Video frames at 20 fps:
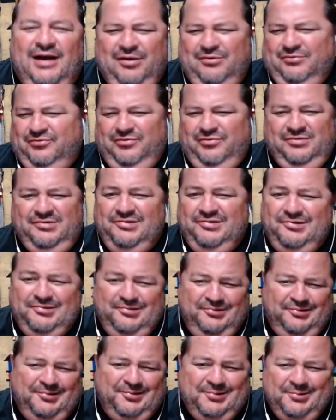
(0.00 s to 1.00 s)
no,
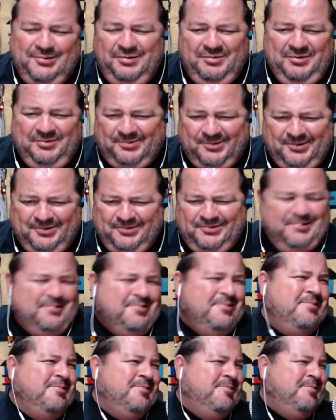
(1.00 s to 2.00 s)
I don't want to be wrong.
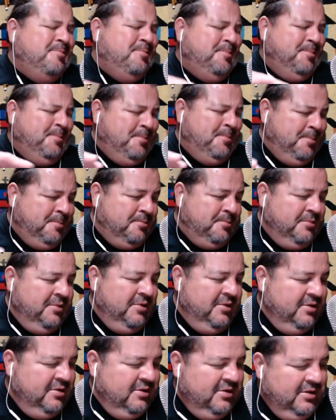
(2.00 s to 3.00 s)
No, no.
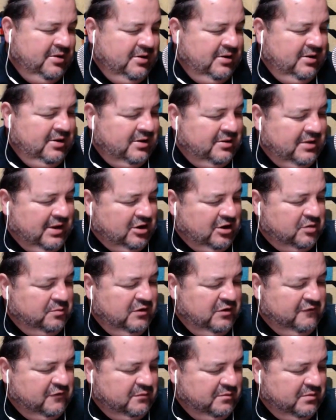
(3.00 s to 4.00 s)
And that could
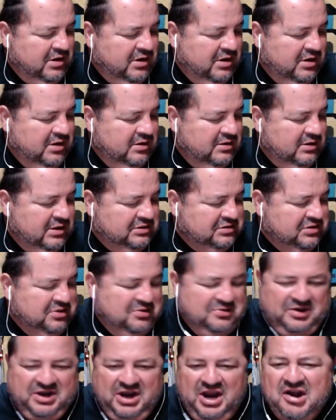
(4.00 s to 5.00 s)
be from my
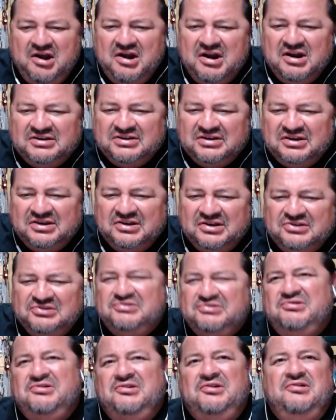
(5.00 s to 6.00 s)
Latino heritage.
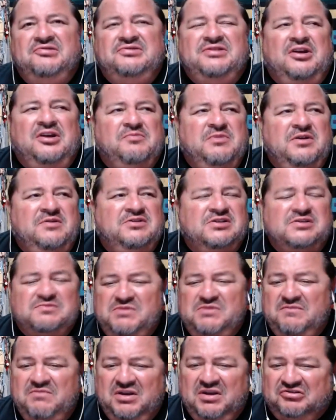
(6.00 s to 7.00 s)
Who knows? That could be just
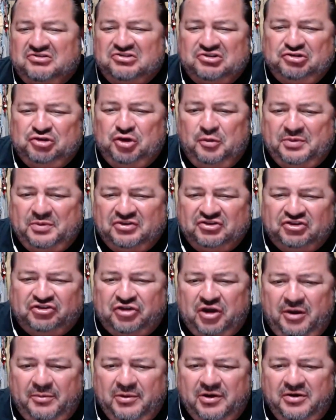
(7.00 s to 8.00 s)
me being stupid,
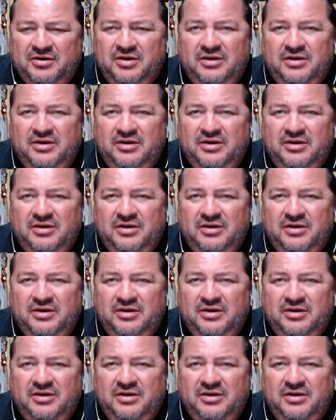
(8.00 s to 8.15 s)
stubborn.